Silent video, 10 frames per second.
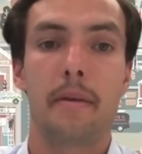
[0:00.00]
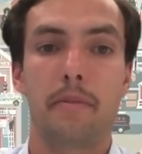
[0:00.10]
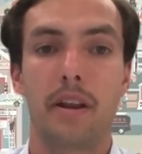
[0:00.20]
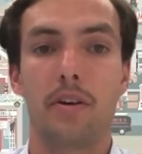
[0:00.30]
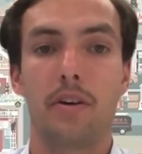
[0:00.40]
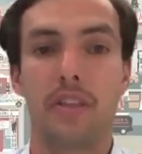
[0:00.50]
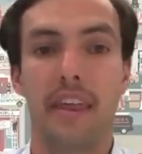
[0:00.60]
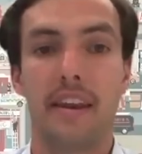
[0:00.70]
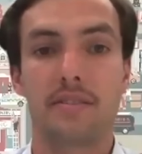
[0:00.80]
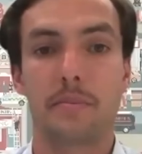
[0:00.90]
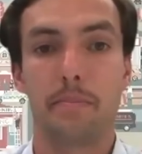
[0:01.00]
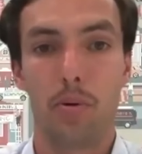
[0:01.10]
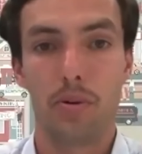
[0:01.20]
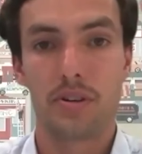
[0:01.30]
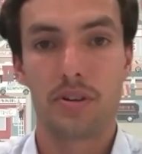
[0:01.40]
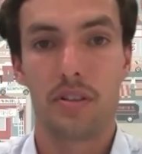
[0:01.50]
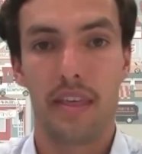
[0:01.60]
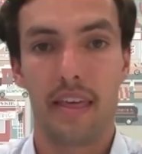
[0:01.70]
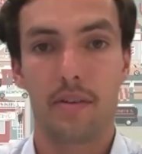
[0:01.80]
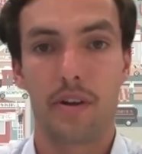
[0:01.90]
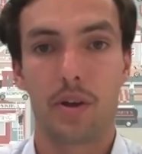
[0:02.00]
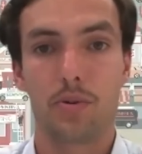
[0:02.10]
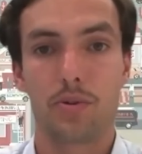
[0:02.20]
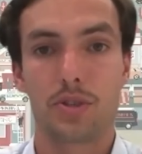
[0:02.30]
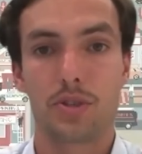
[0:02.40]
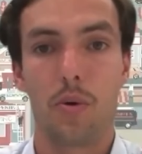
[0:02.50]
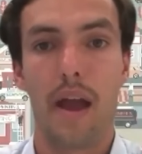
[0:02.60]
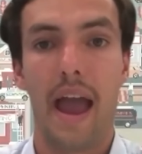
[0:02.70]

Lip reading: We noted that it was important that the records show